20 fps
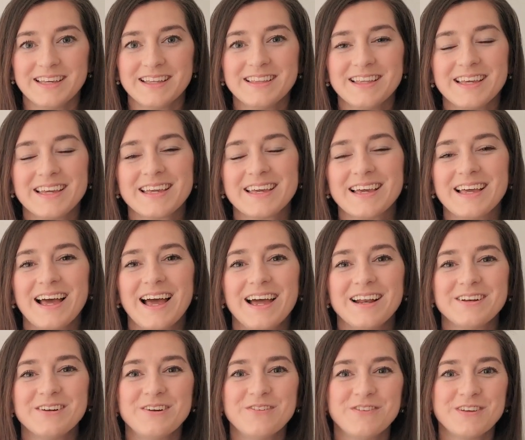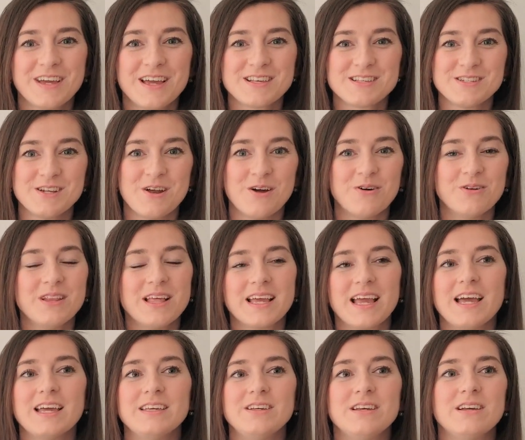Like, I don't know if you guys know, like
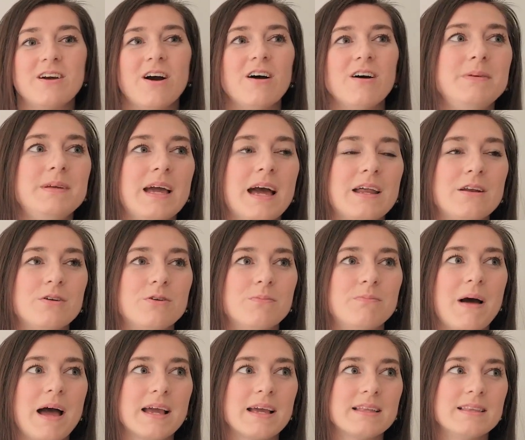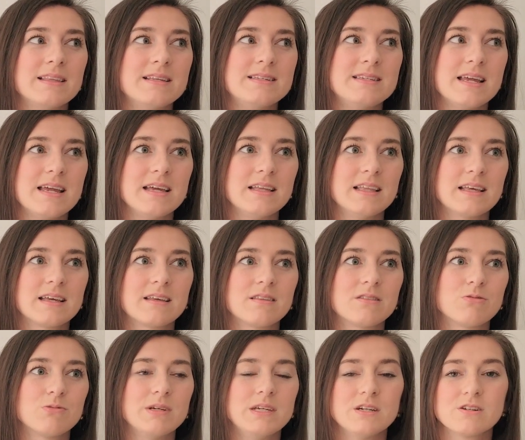I got a piano back in the day, like
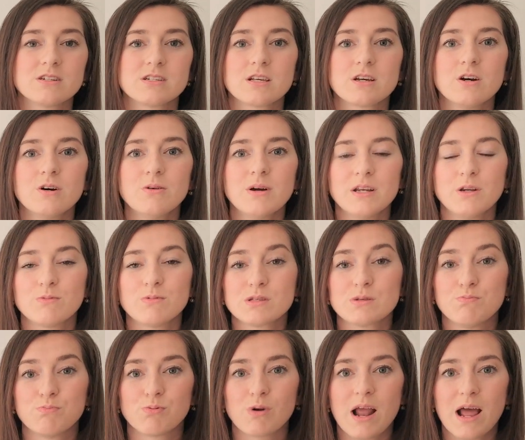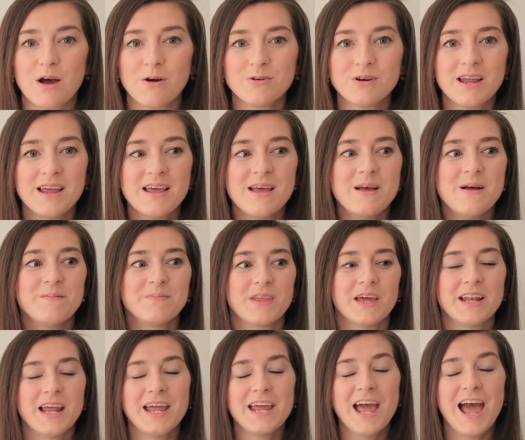3 years ago, and it was brown,
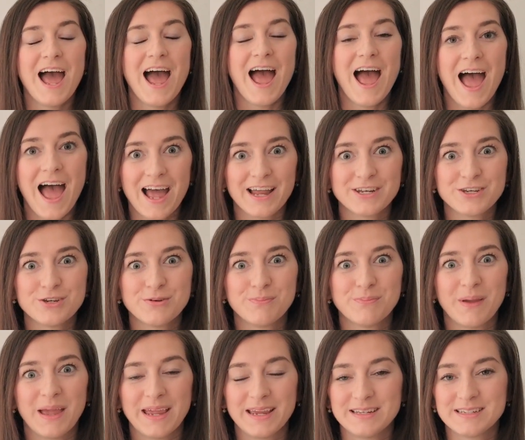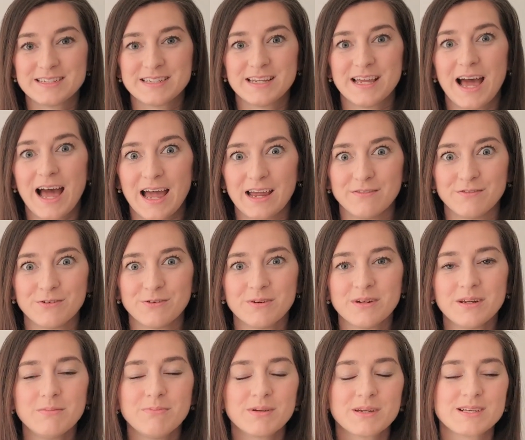and I had to paint it
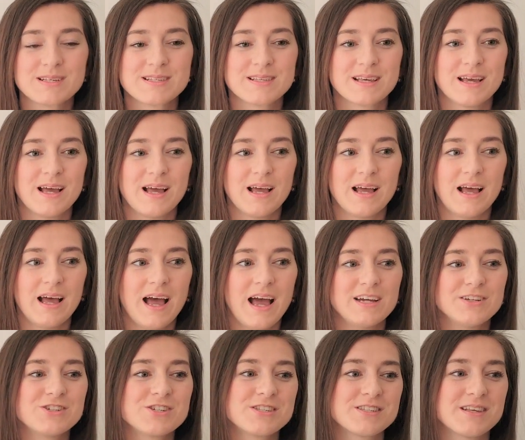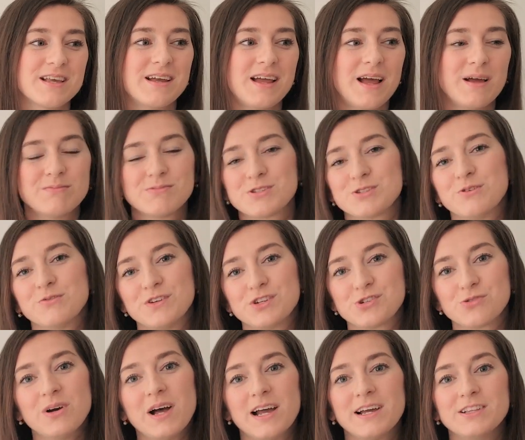ivory because I'm so
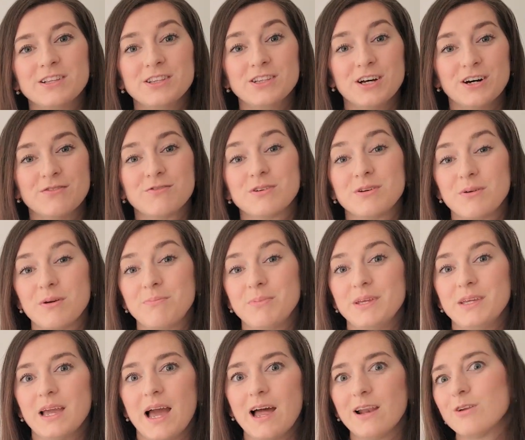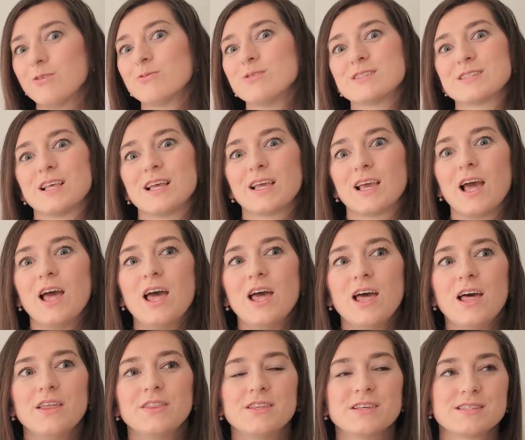visual. I love when a piano is like
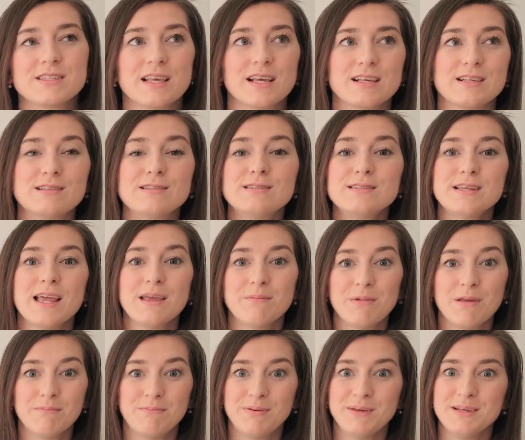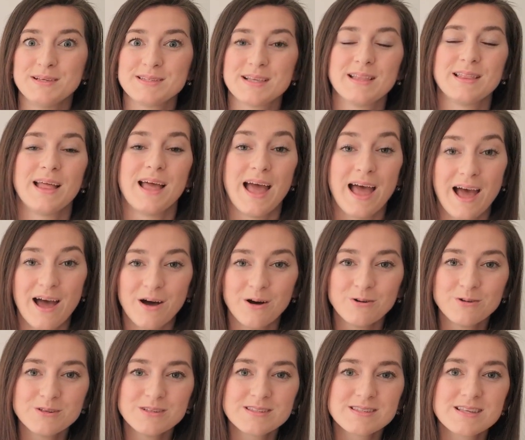this like statement piece in the
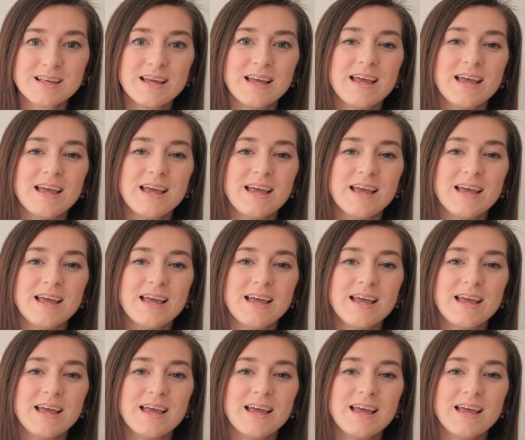house.